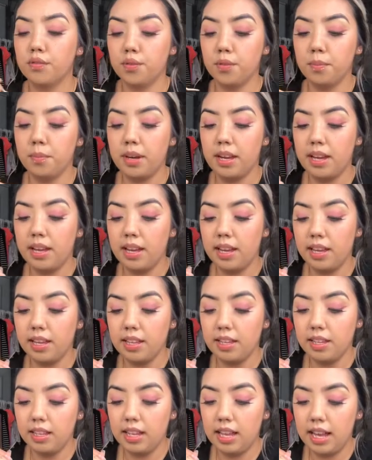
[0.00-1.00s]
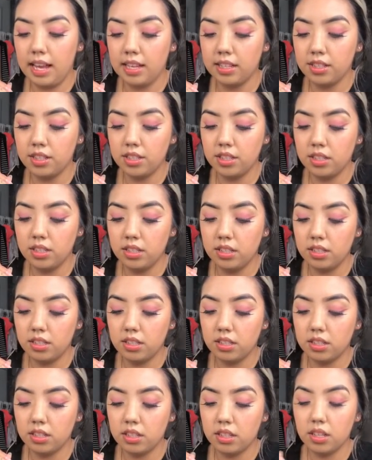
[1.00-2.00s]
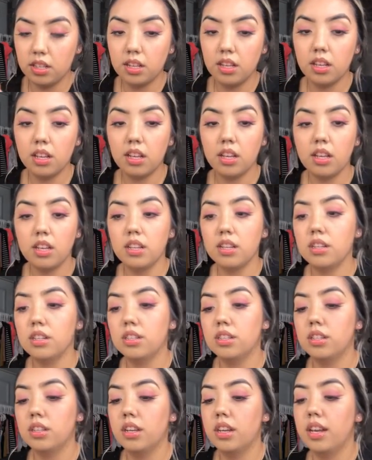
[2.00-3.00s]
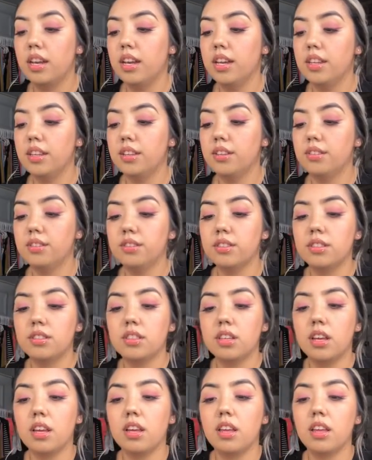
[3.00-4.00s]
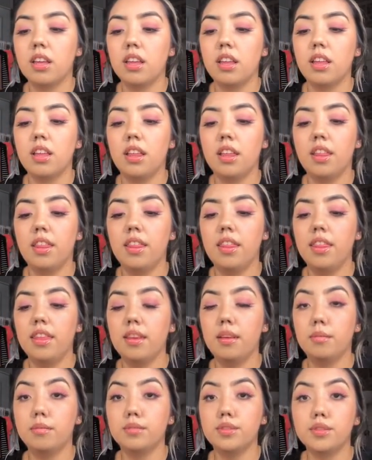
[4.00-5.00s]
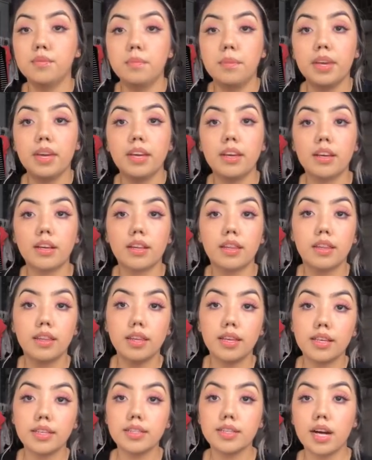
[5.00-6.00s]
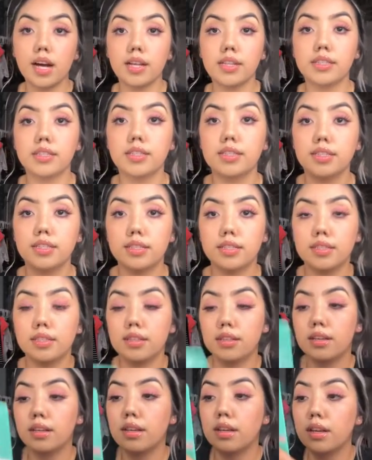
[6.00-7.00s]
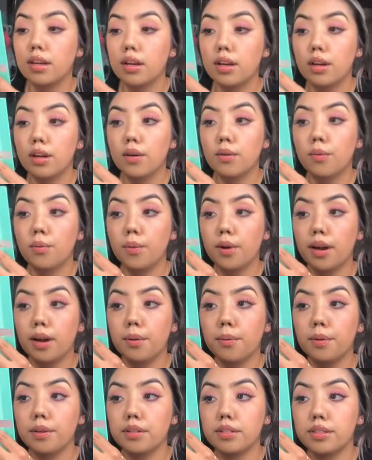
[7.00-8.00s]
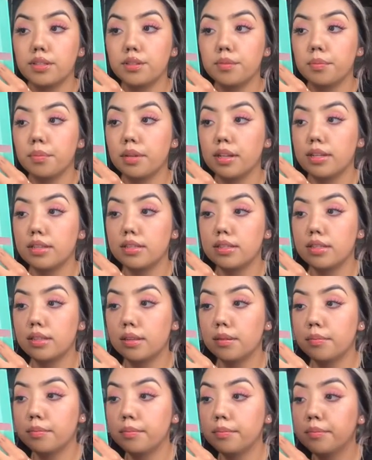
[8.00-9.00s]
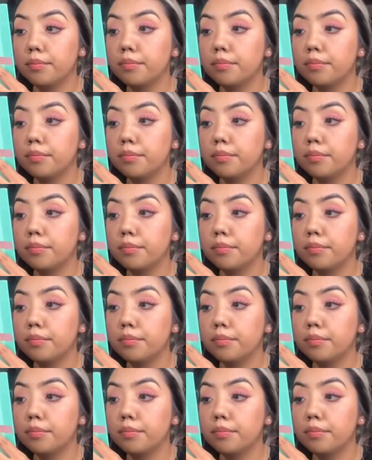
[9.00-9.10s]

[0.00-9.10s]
for my lashes and use them to make the dots where I want to place them.